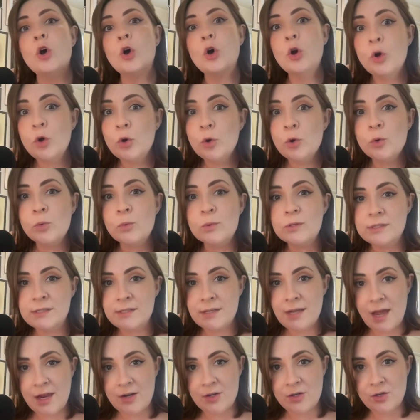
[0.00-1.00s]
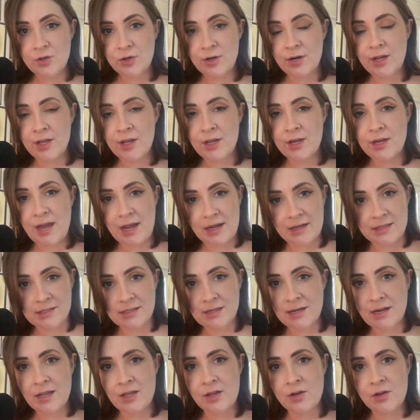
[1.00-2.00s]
Who was entering and exiting